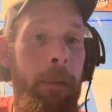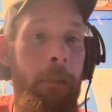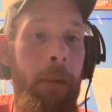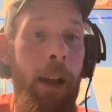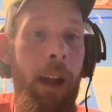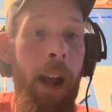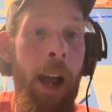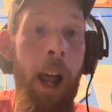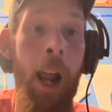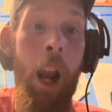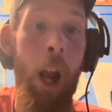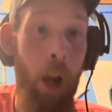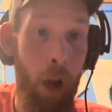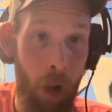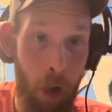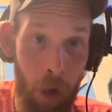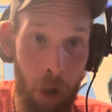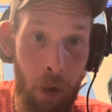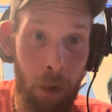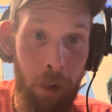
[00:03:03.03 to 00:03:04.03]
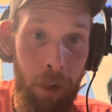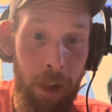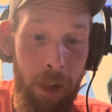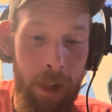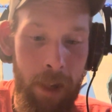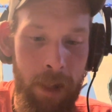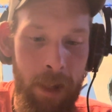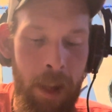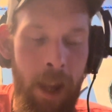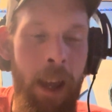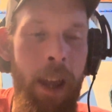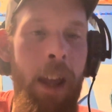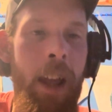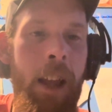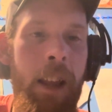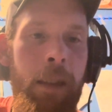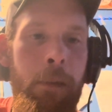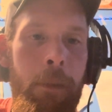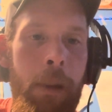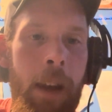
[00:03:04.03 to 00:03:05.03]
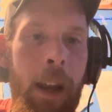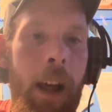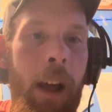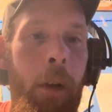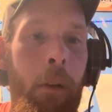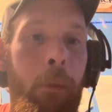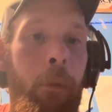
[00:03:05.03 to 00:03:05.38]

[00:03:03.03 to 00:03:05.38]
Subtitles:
by longest, it's been out